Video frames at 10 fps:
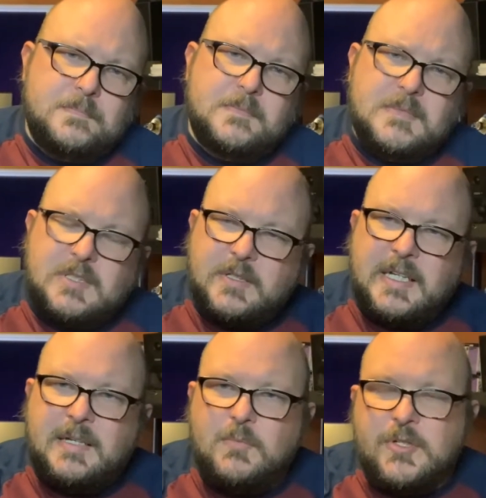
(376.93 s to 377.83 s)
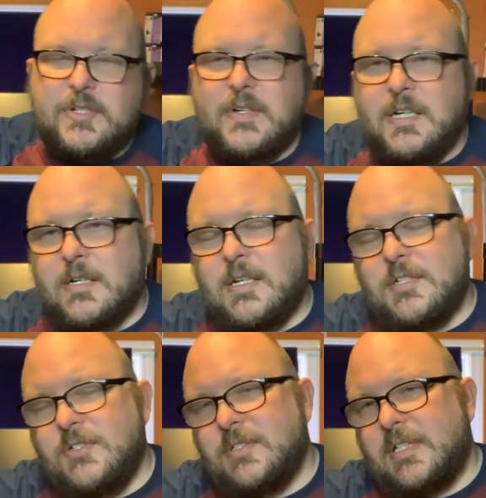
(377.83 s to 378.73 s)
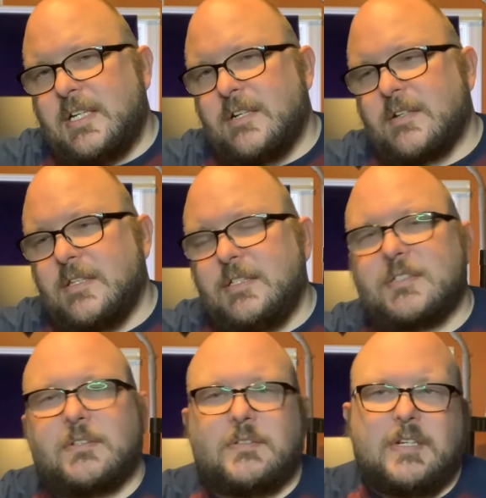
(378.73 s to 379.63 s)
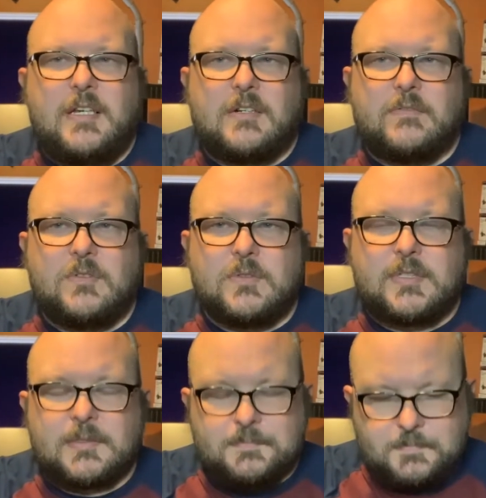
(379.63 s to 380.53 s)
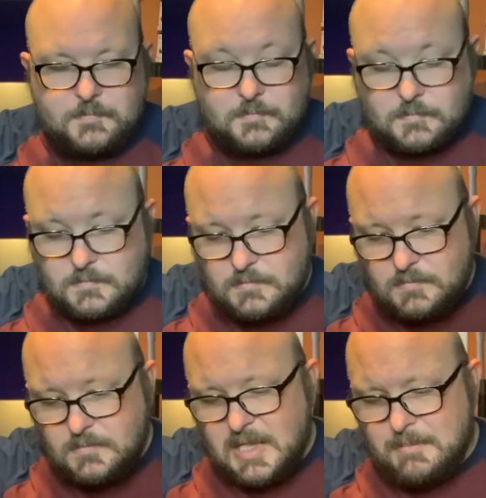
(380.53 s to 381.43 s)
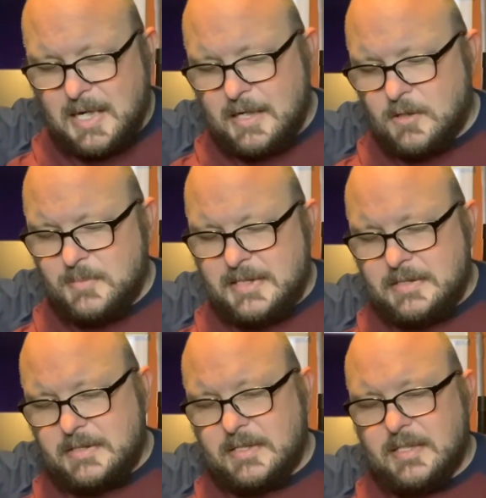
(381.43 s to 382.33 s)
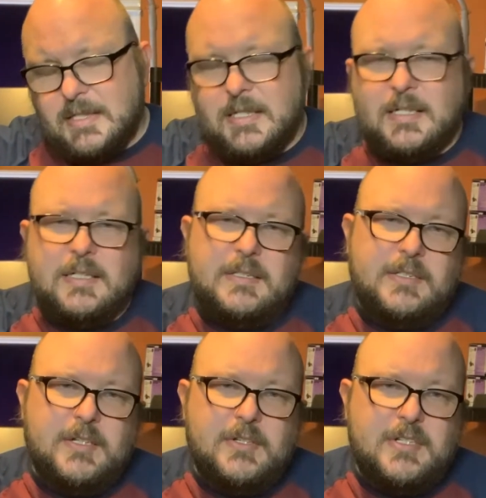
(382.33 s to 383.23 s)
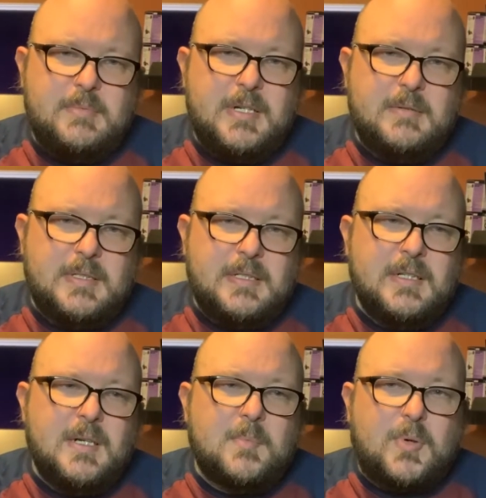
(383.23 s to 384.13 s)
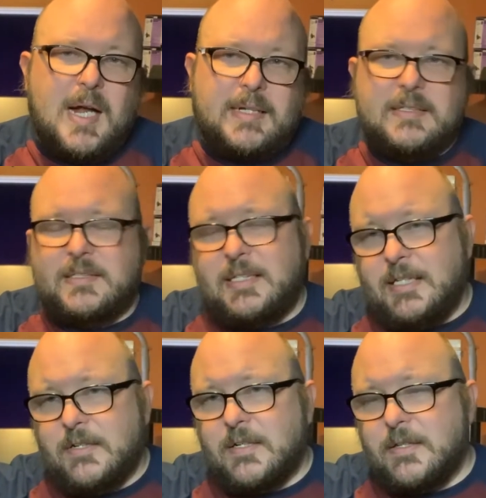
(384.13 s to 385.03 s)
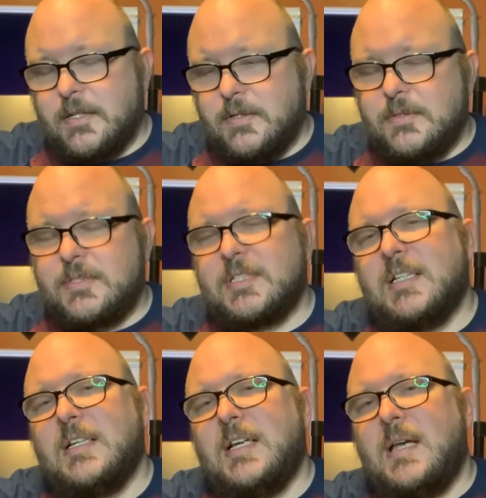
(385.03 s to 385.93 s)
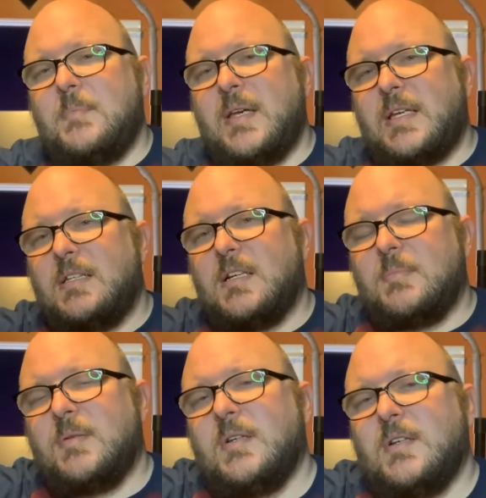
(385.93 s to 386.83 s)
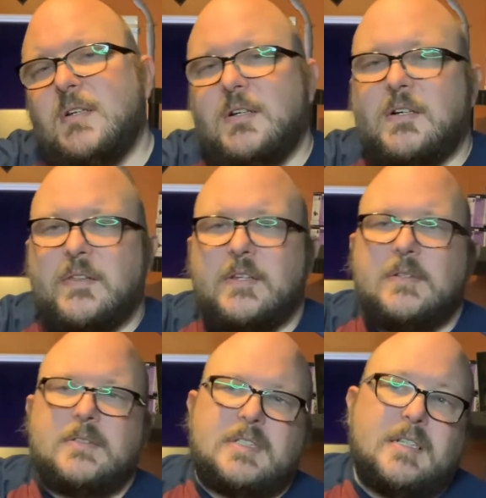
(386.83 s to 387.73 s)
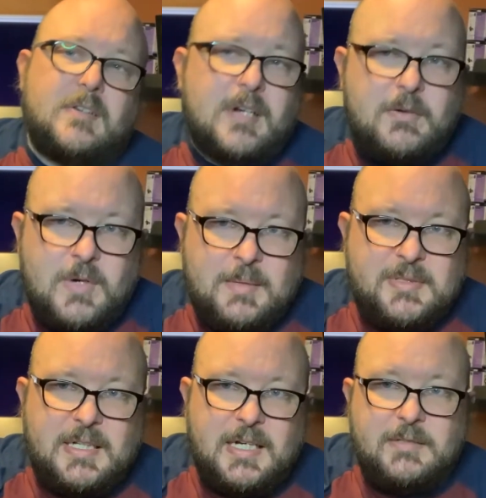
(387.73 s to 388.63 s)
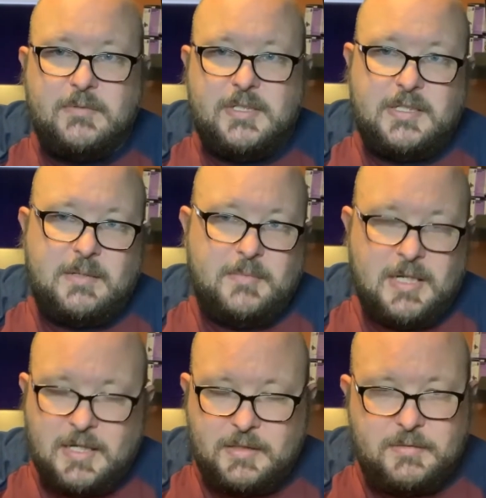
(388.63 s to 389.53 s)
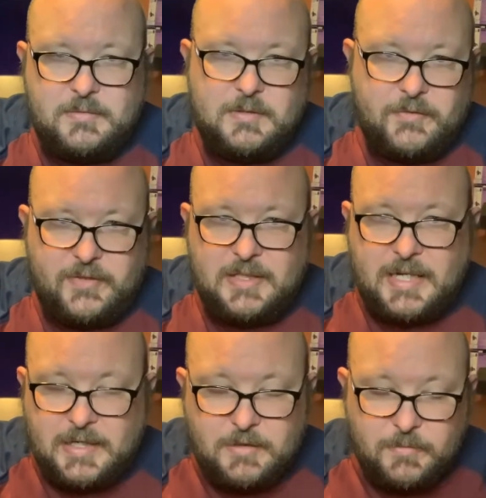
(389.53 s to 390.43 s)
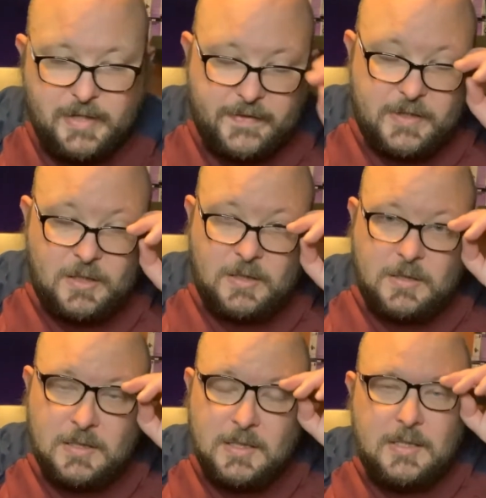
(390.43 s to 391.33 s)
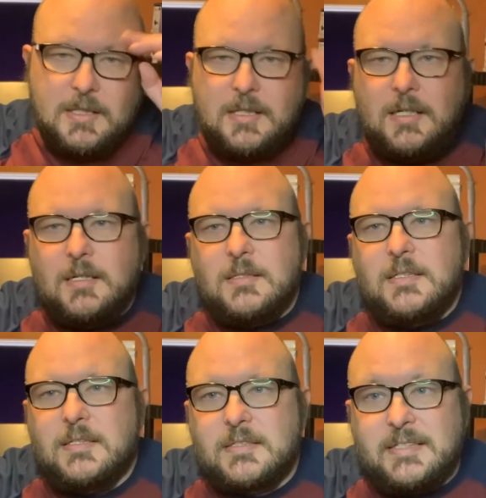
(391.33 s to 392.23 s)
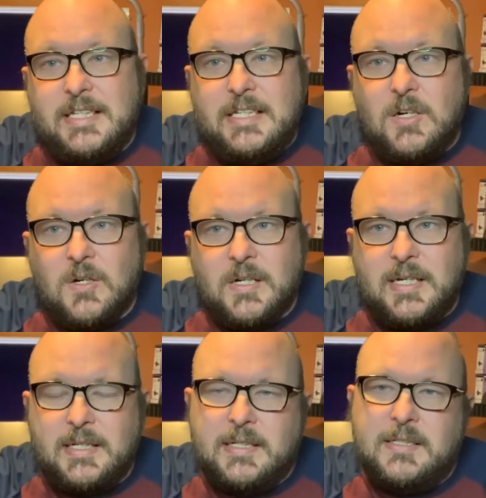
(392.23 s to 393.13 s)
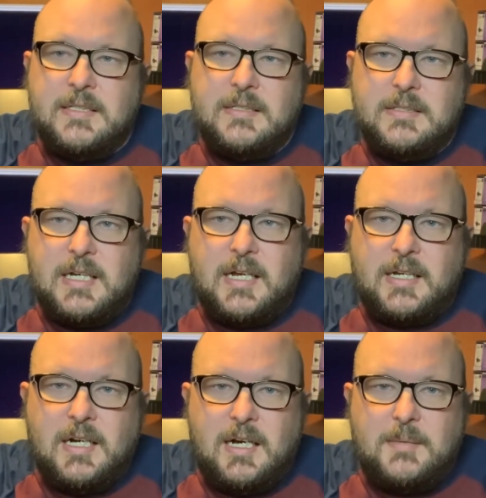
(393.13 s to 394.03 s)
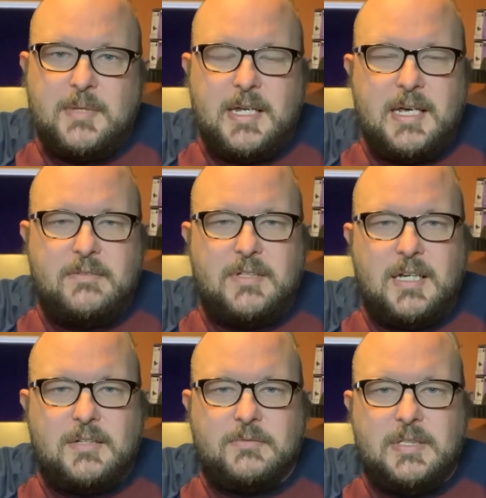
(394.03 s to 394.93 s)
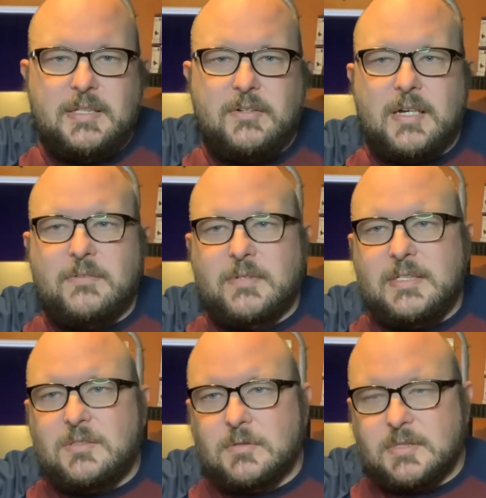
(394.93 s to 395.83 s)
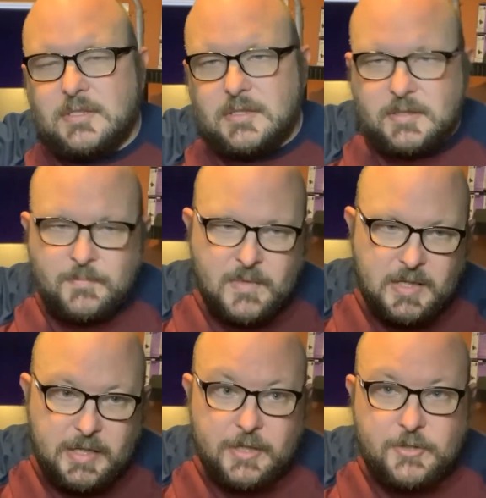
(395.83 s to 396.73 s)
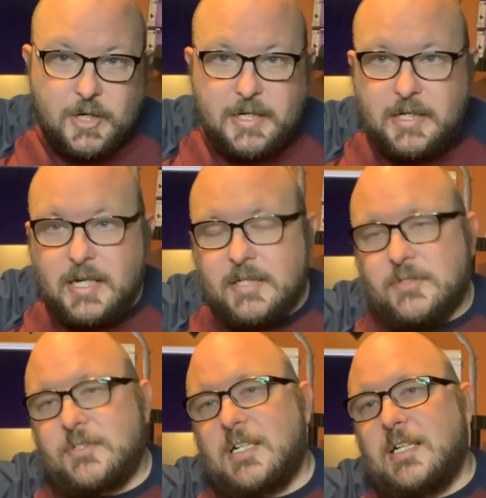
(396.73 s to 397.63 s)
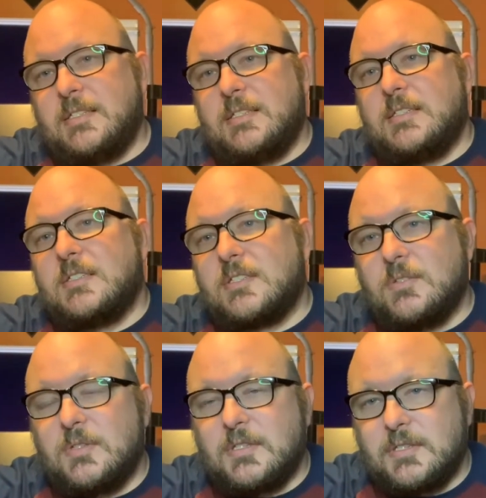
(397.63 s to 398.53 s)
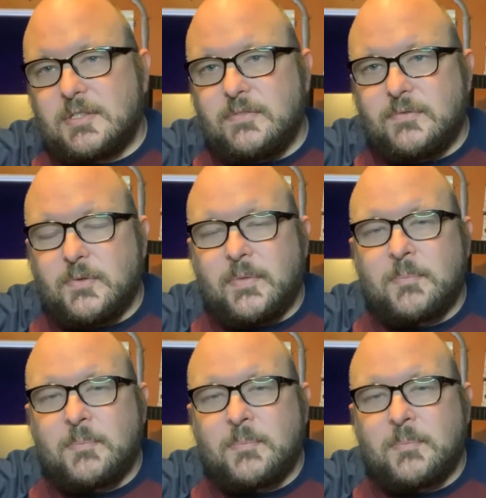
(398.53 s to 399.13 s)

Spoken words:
So again, once your ear gets used to hearing these certain intervals, by all means, you should be able to practice hearing those and picking up on those. A great website, which I'm not affiliated with at all, is taria.com. They have a lot of really great resources, ear training exercises, and so on and so forth.